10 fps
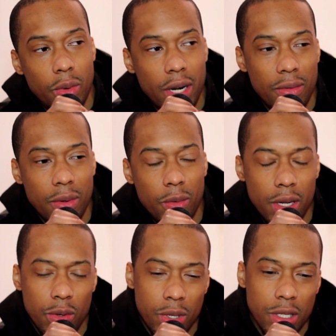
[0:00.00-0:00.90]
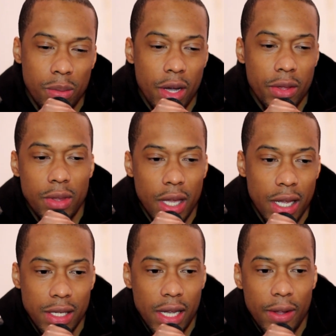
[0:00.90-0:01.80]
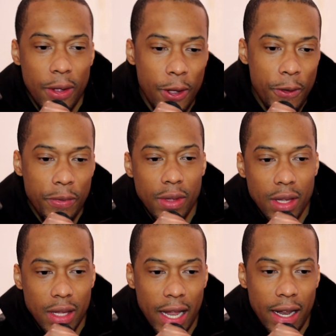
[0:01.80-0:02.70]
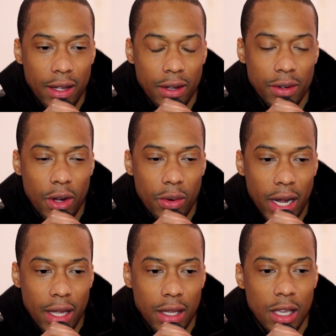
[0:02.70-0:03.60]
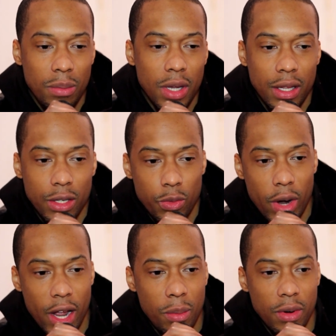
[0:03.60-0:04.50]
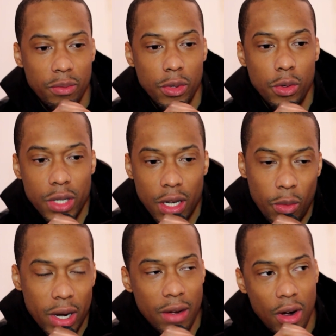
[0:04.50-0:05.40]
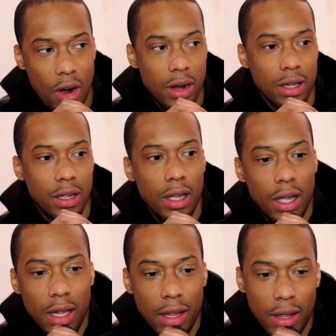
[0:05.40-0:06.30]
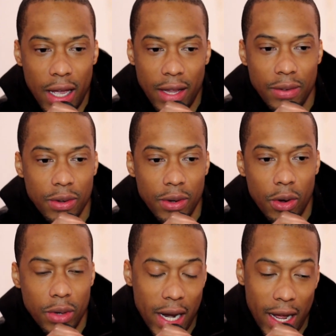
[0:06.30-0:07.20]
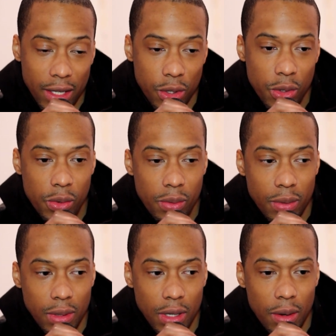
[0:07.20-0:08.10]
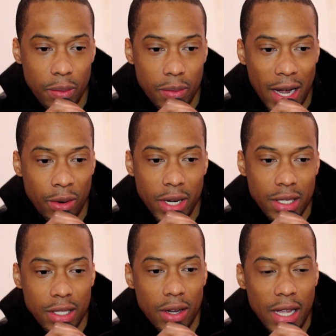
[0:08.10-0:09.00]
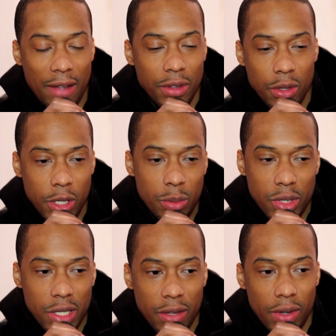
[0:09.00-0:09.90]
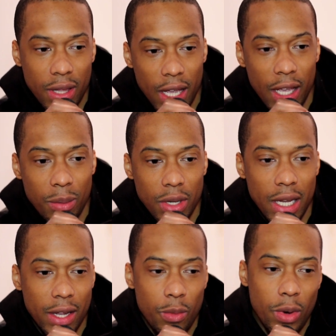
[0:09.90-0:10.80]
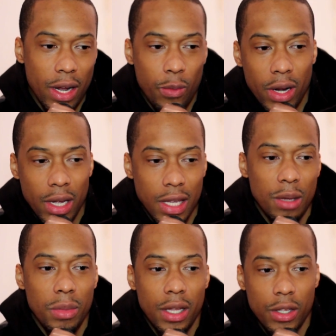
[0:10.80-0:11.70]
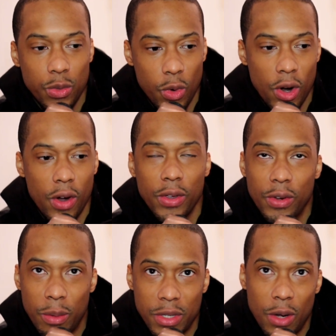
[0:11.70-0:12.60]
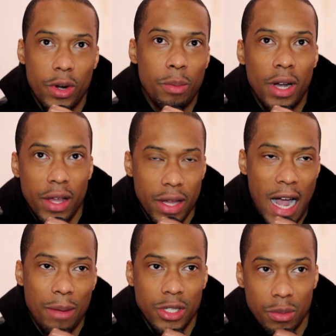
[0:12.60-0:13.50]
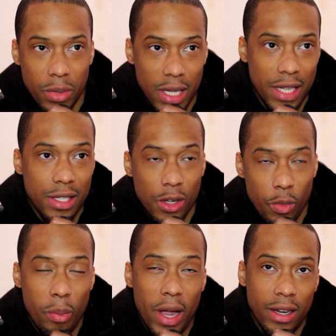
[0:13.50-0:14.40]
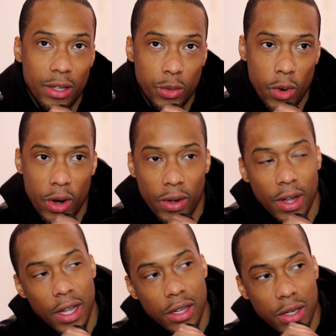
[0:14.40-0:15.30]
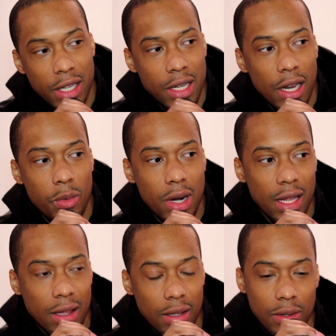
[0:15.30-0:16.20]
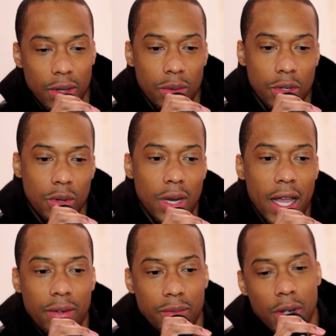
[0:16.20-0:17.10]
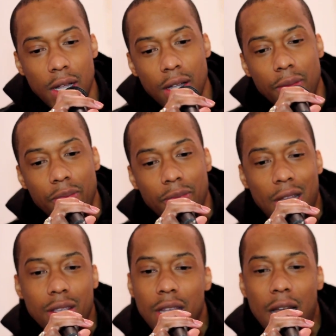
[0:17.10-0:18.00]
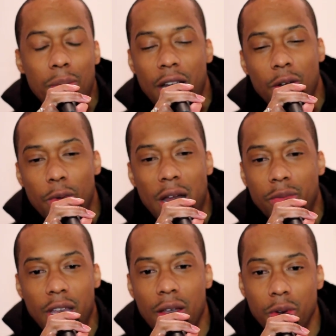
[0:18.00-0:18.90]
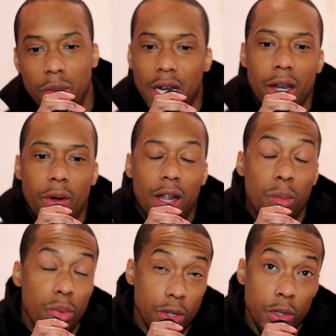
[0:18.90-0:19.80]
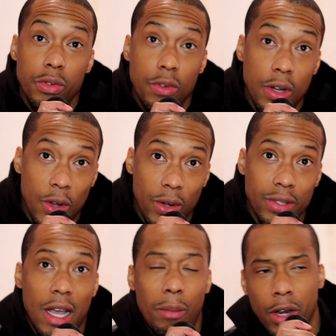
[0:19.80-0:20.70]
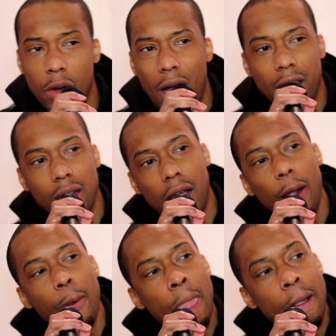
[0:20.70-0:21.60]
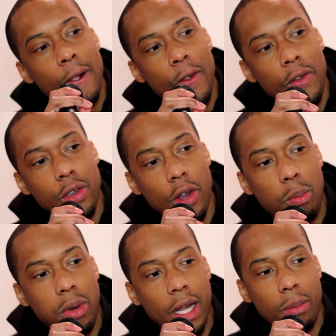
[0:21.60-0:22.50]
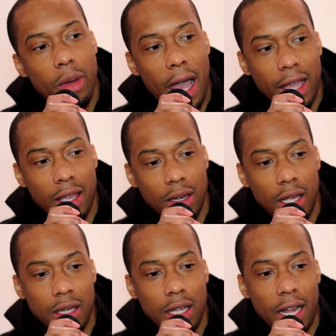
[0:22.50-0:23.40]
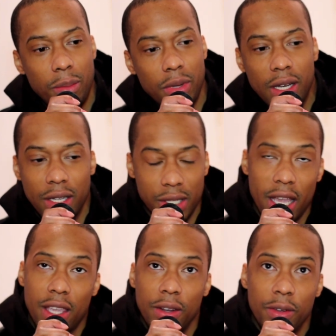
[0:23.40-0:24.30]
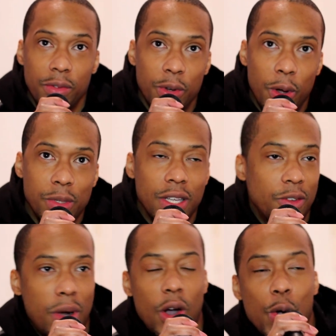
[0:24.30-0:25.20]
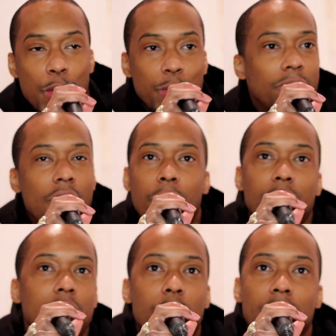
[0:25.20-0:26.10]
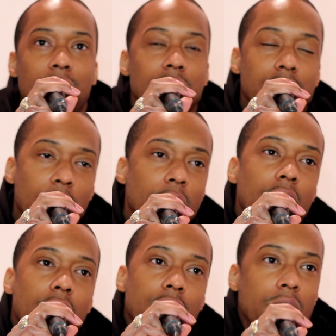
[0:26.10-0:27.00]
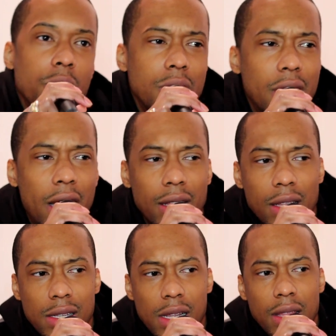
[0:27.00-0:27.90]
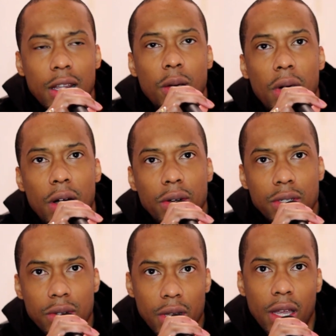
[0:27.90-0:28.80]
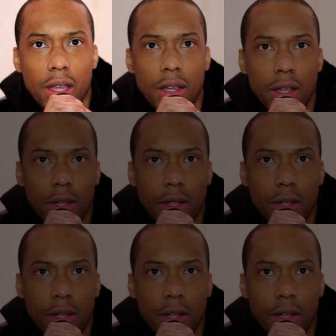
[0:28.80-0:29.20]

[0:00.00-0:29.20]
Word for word: whatever what what some other things that that uh, you know that can keep me in this realm of music or whatever art that you know that I do I don't necessarily have to do this specific thing, but like what what can keep me in this world? You know what I'm saying? What are my other options, but that still remain in this world? So that's kind of what I you know do like yeah, I'm not gonna rap forever, but I know I can produce for a long time. I know I can like, you know, play the back and, and kind of be an executive, you know what I'm saying, of my own company or whatever. So so those are the kind of things I think about. So yeah.